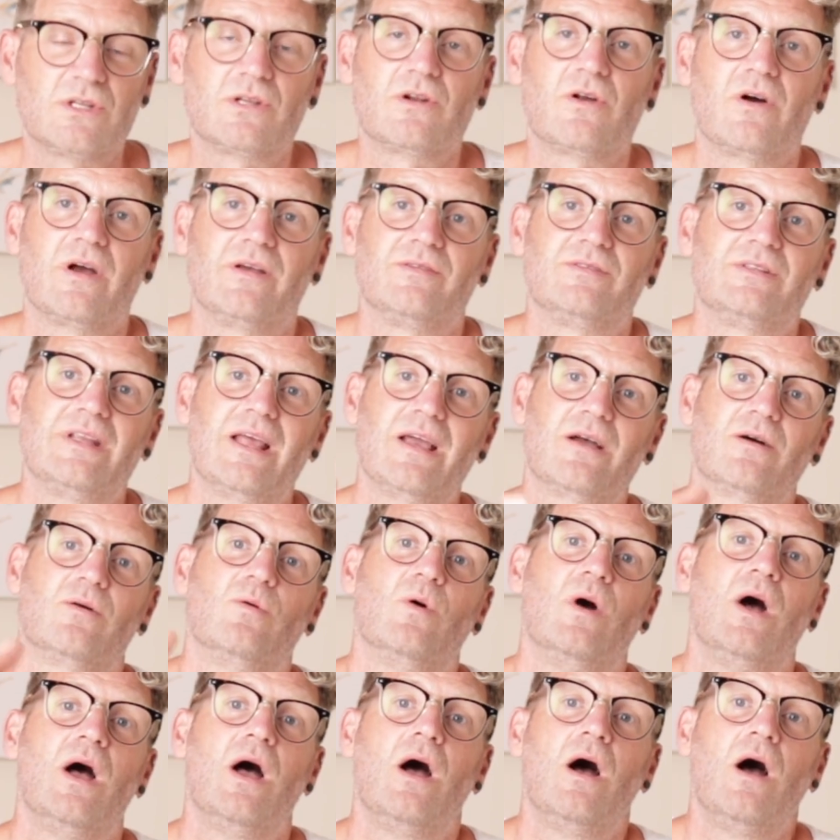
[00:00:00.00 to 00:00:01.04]
the knives
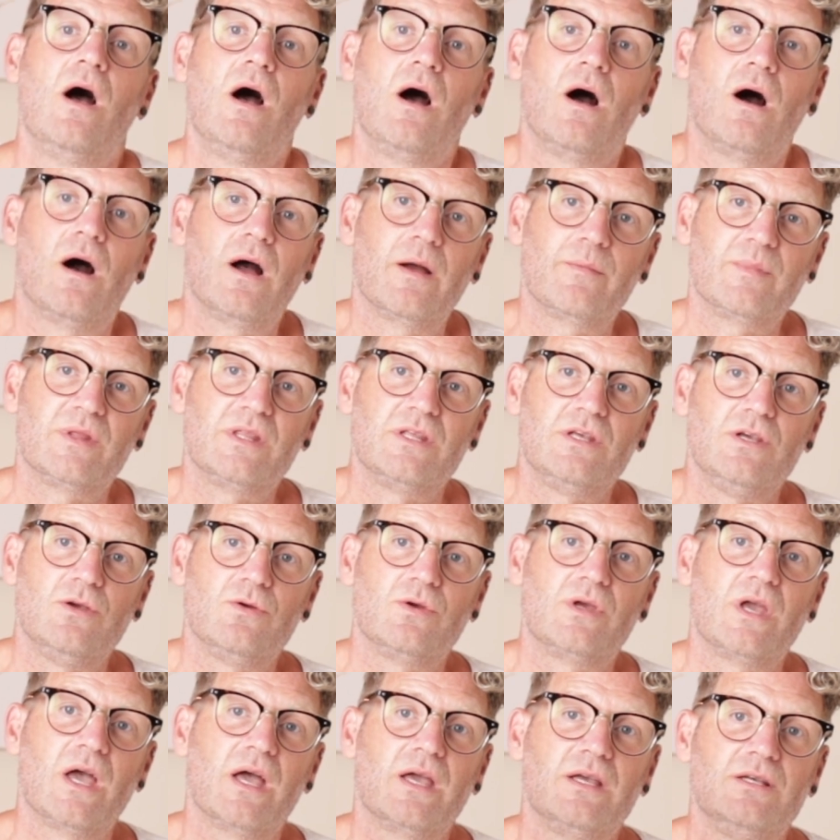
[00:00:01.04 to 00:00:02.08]
now. I'm in the
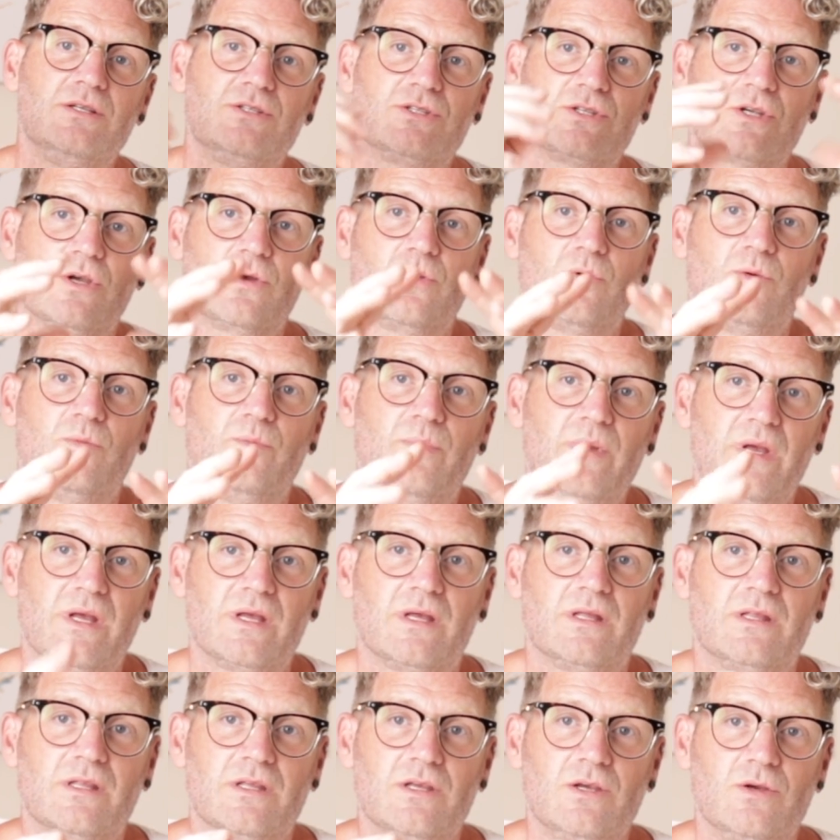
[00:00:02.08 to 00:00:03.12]
UK, so
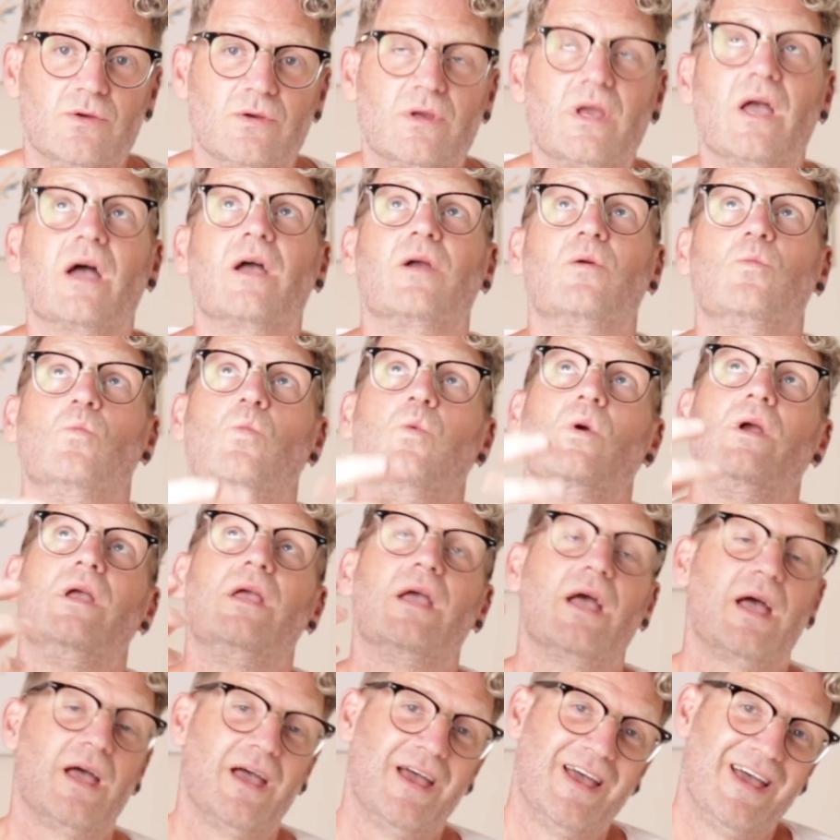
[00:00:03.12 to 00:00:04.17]
being in the UK, we
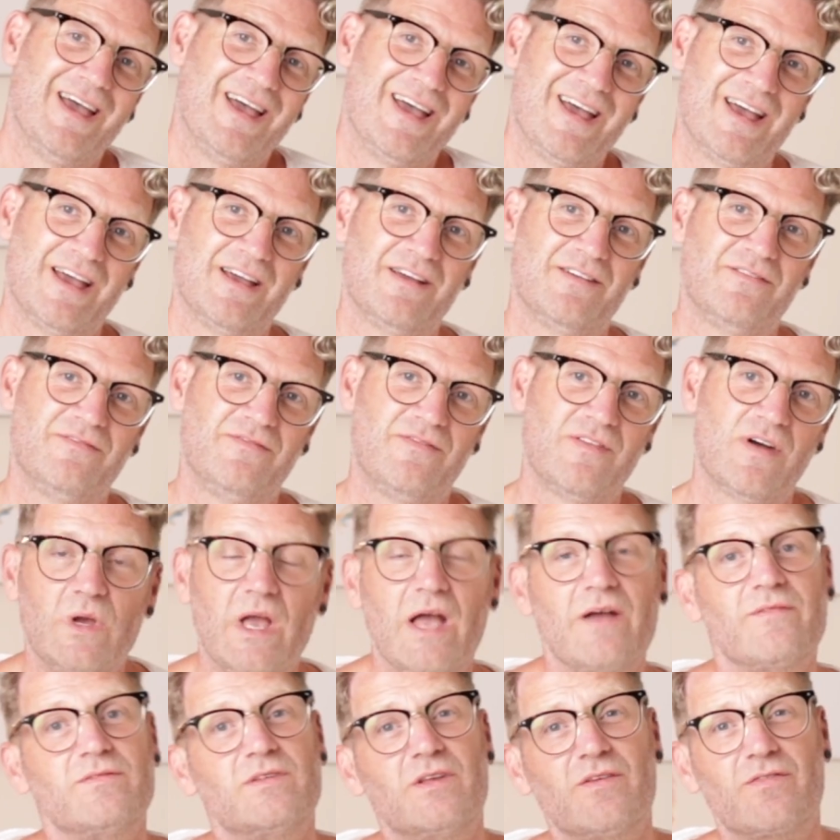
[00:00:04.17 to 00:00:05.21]

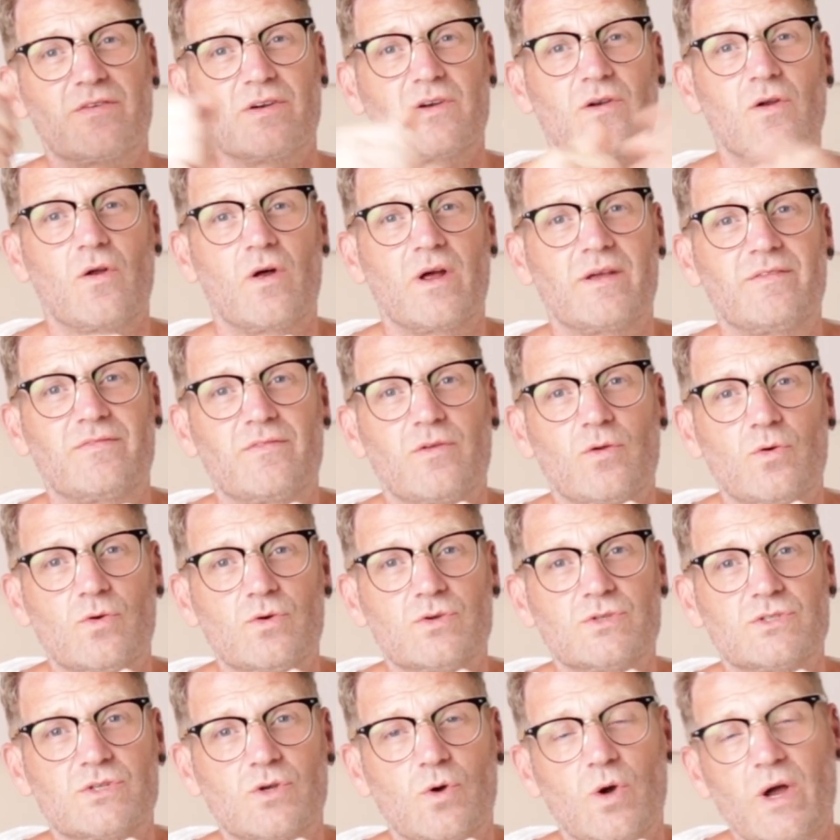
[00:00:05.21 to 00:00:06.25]
have different knife
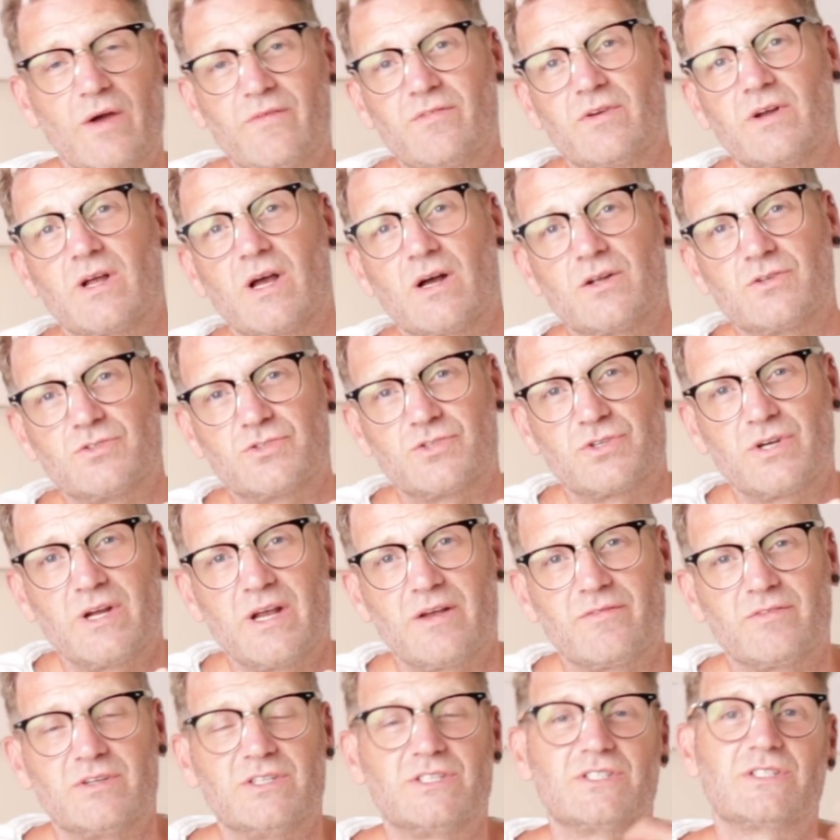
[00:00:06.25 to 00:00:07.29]
laws. Every country,
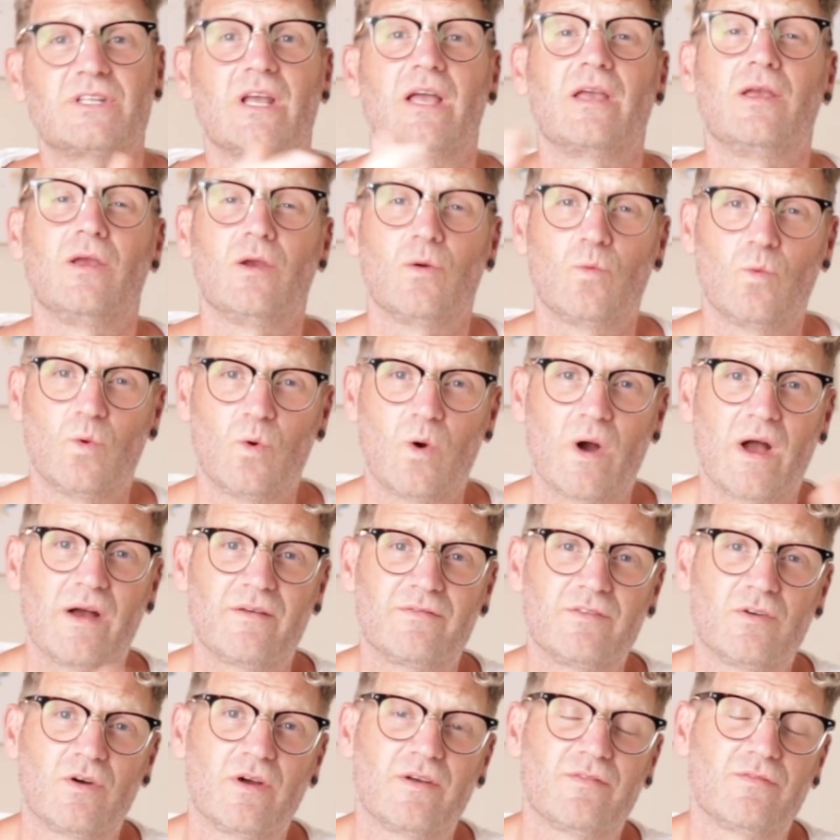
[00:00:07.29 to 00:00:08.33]
every state will
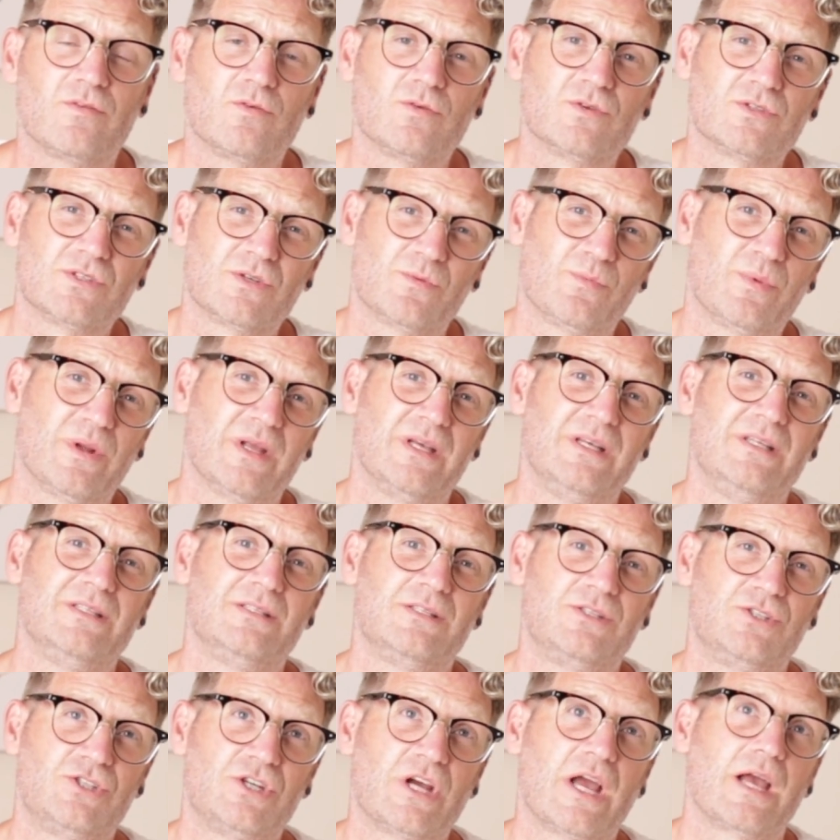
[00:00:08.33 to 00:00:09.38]
have knife laws, so
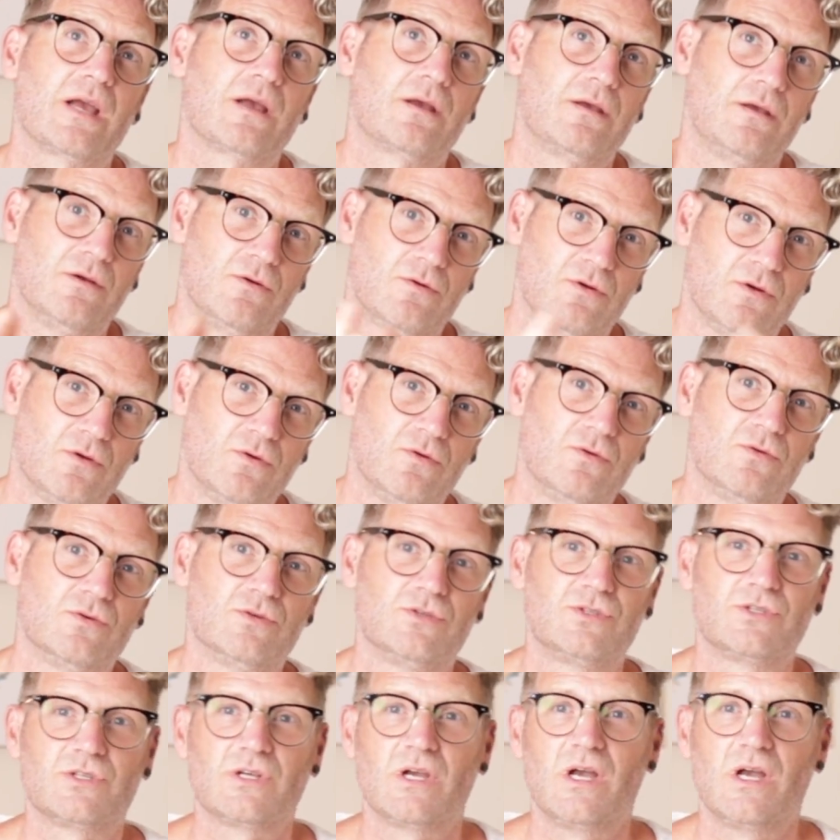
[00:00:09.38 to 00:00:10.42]
please check your laws